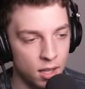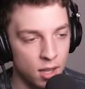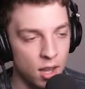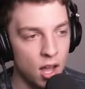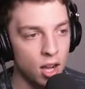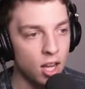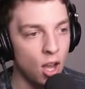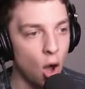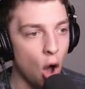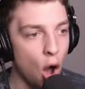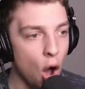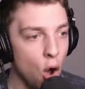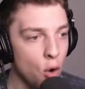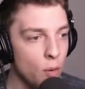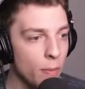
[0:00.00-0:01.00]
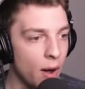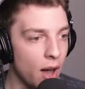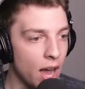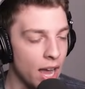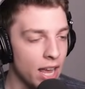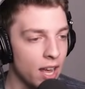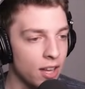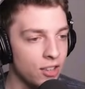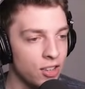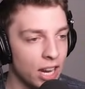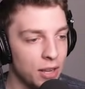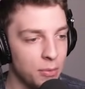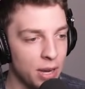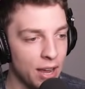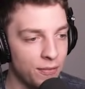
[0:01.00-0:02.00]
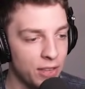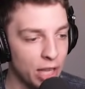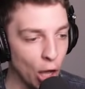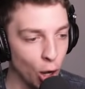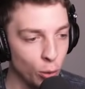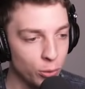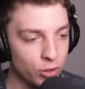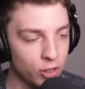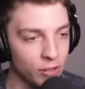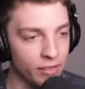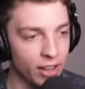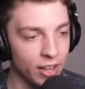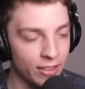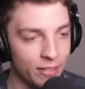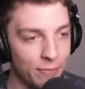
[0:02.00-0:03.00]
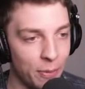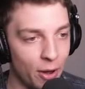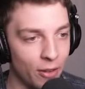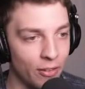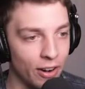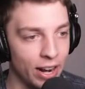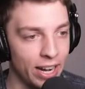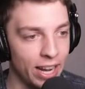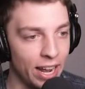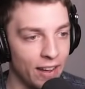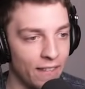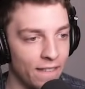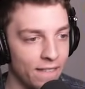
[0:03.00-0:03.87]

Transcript: Look, oh my! Jelly, we have the ultimate spot right where now. Are